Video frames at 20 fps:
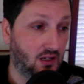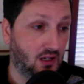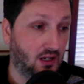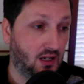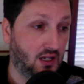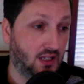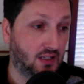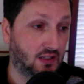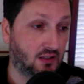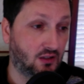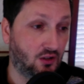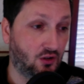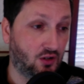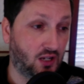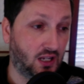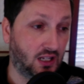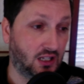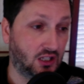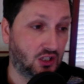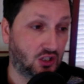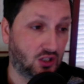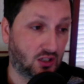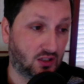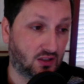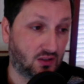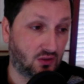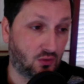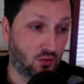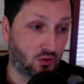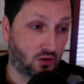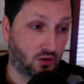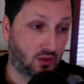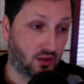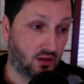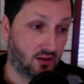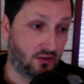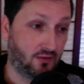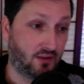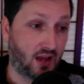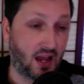It's located just north
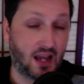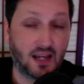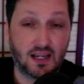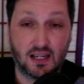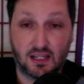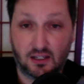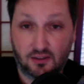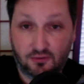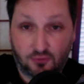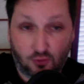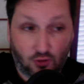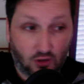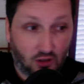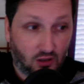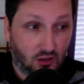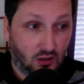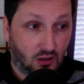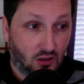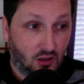of I-84